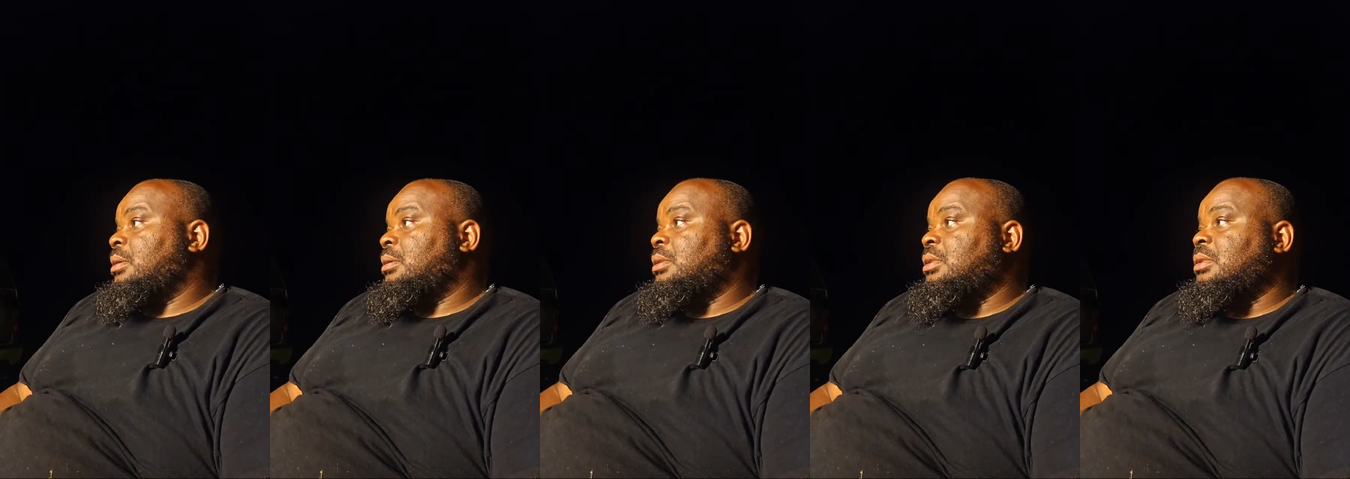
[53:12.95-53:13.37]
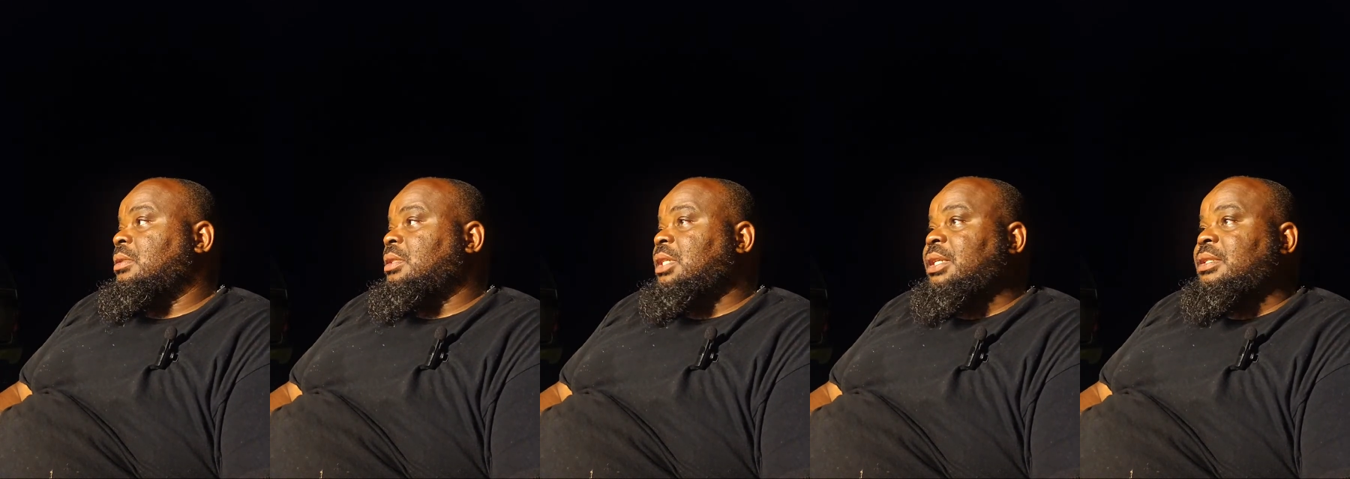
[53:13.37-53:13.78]
Because the
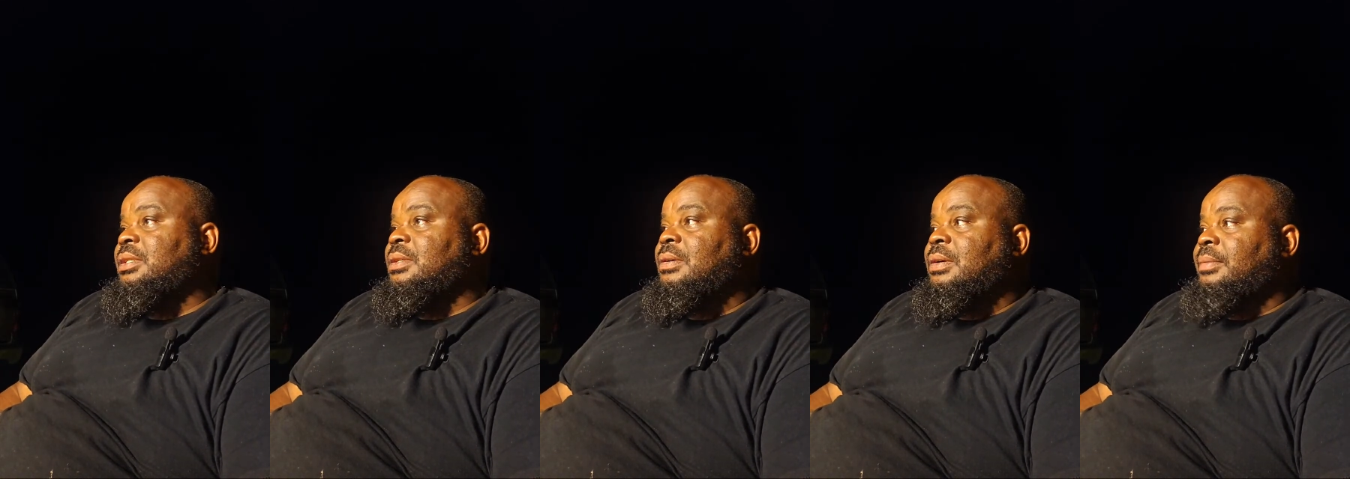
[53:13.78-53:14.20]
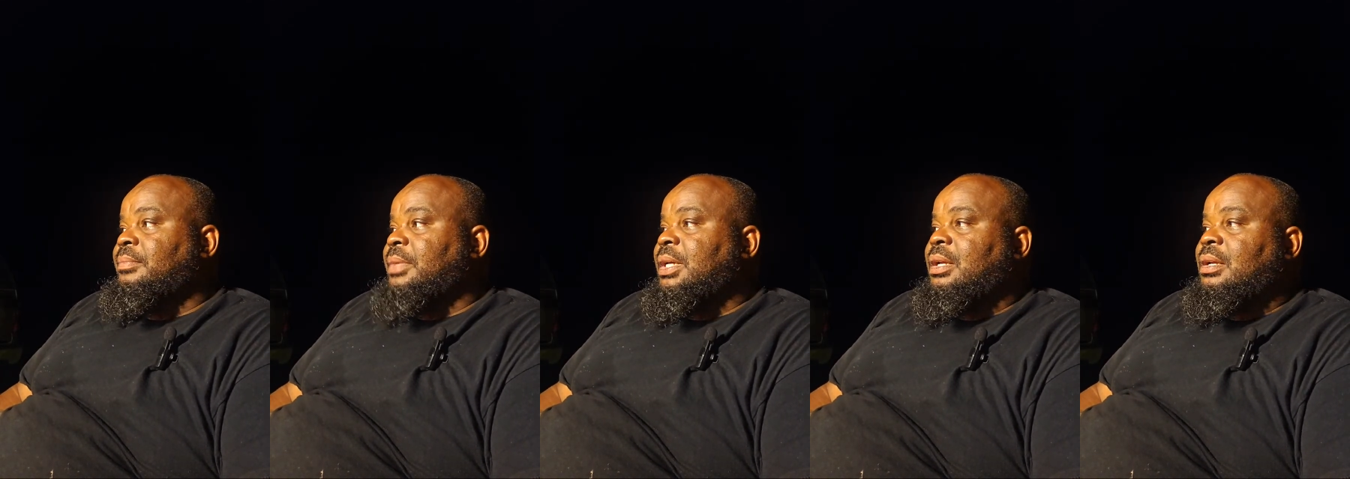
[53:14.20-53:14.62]
chances are it
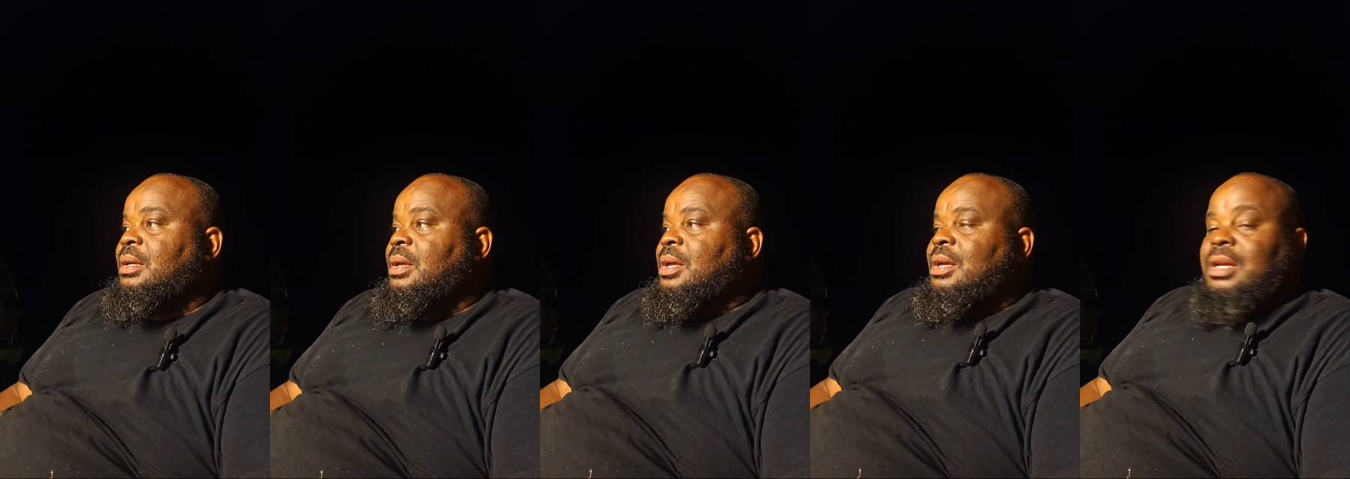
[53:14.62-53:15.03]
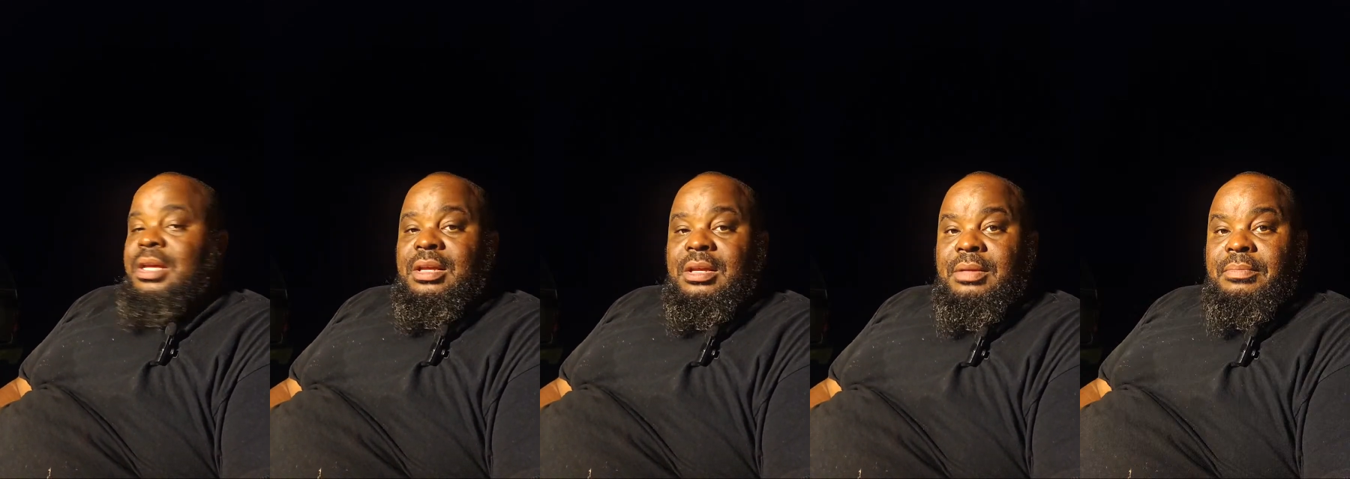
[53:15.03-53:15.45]
may
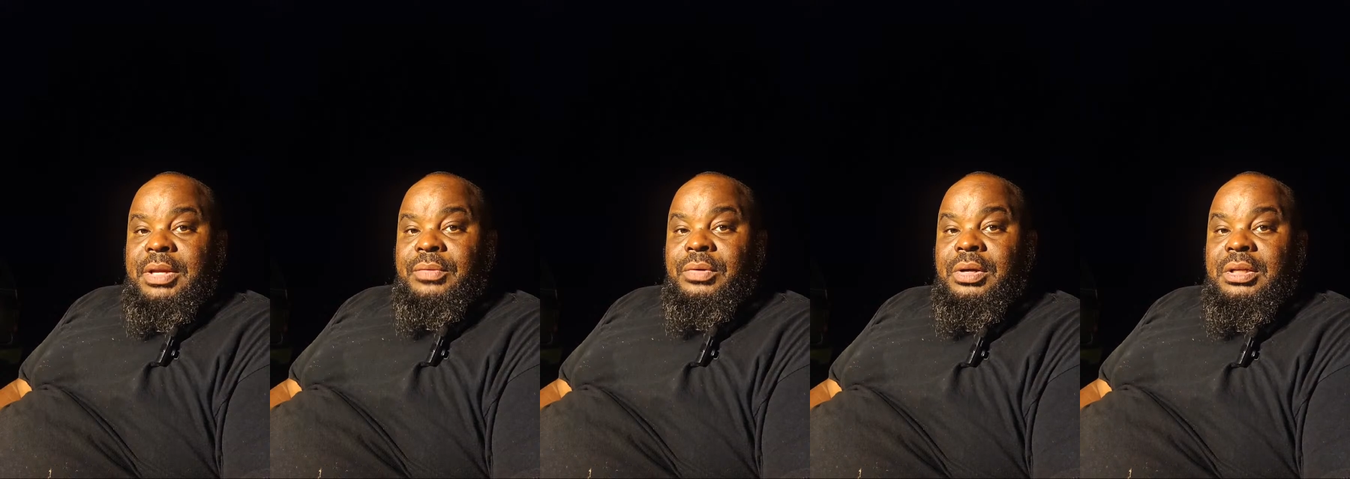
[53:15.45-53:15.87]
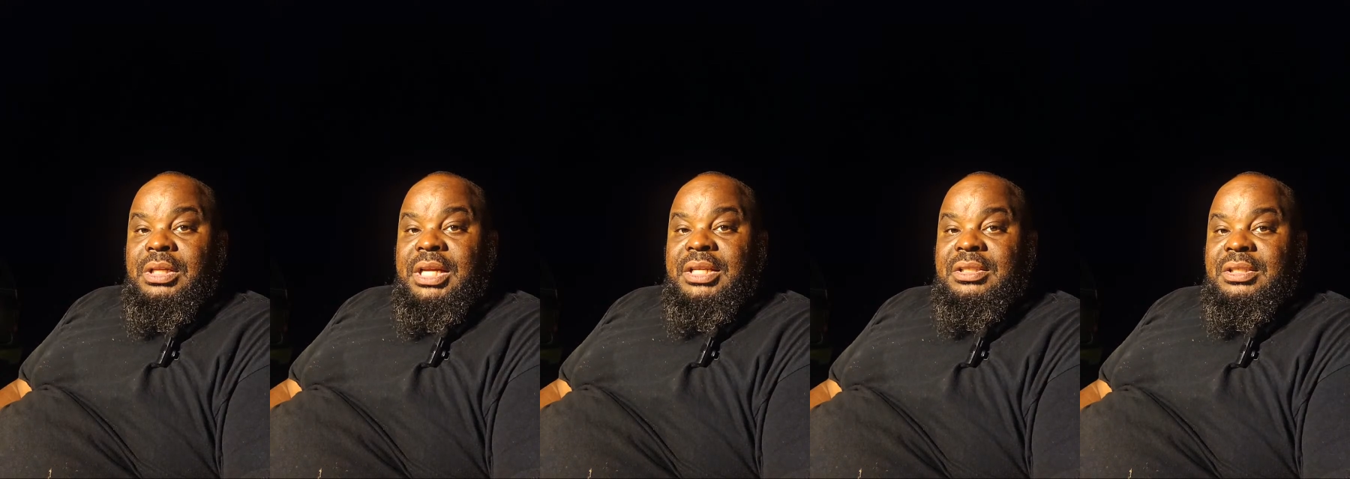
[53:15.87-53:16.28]
run
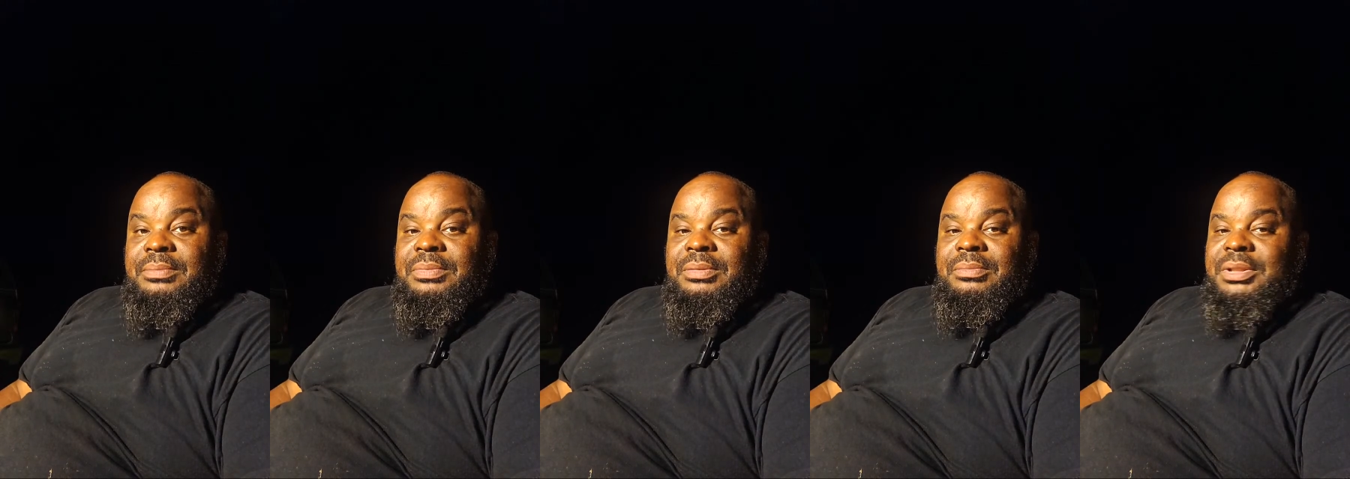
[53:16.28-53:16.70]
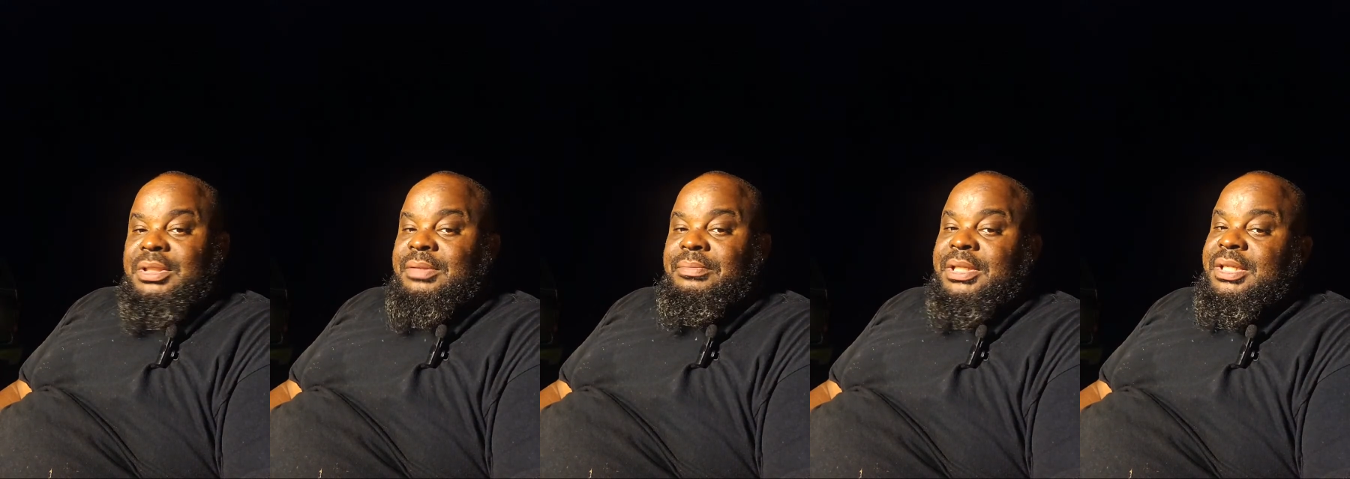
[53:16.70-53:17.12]
like something, but it
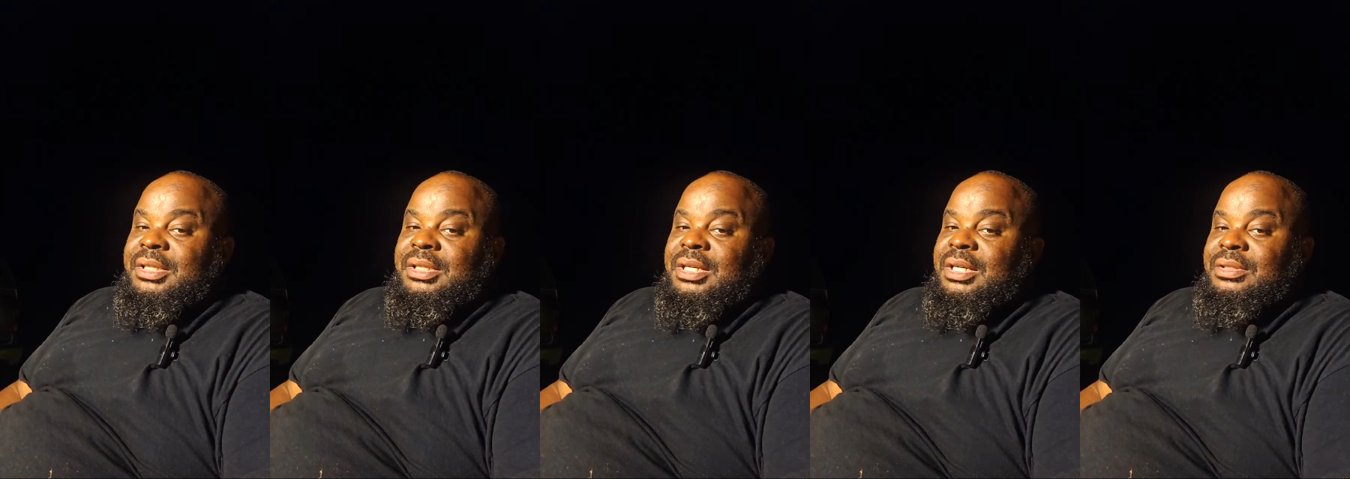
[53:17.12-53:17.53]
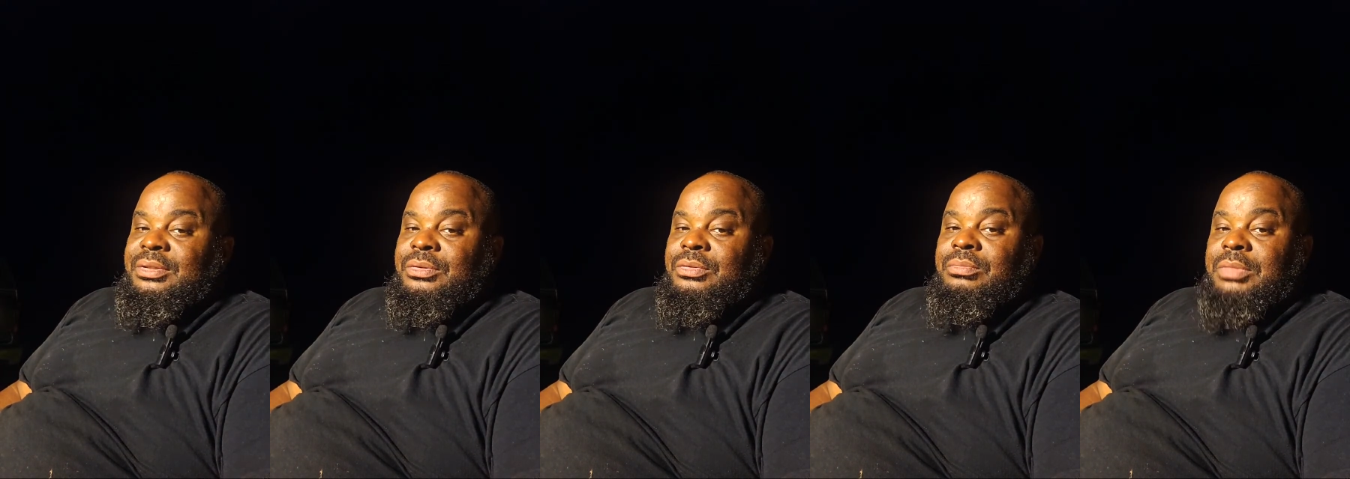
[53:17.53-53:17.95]
may not
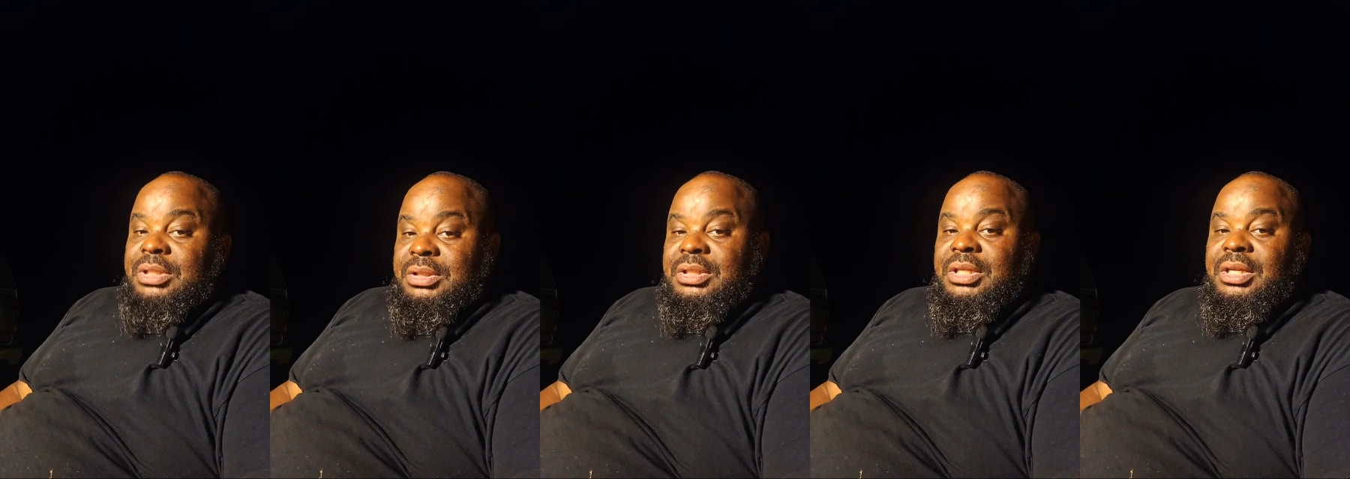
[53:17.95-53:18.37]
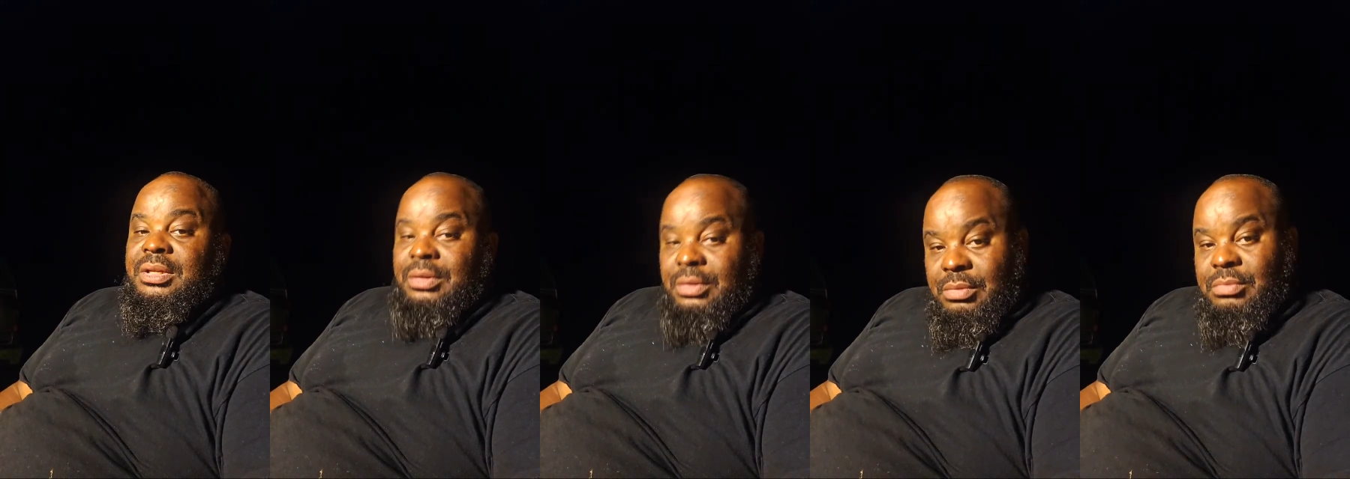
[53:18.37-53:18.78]
do much at
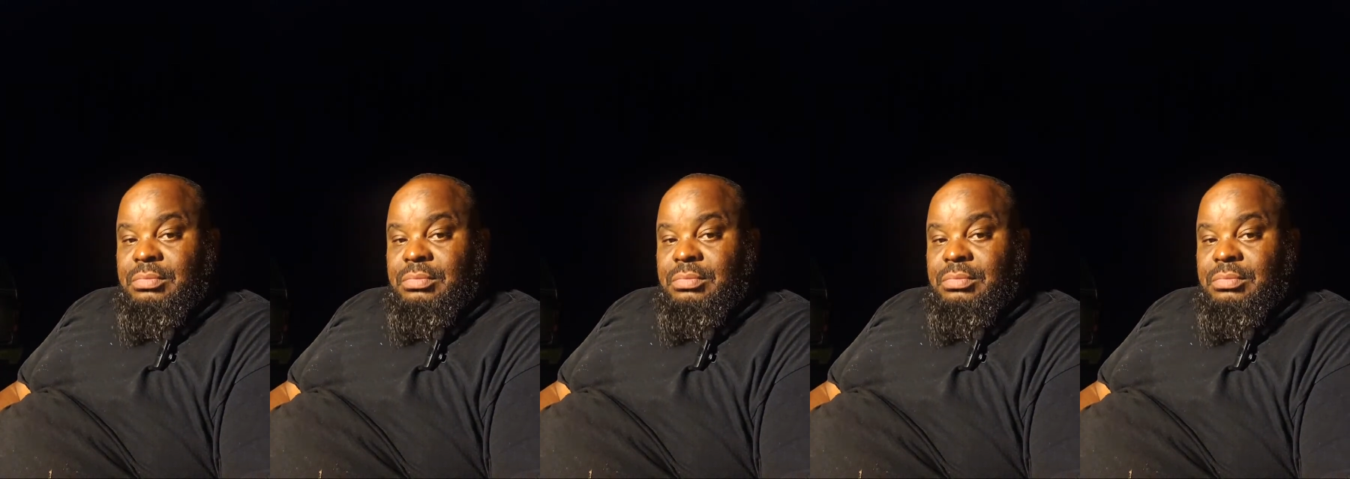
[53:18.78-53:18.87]
all.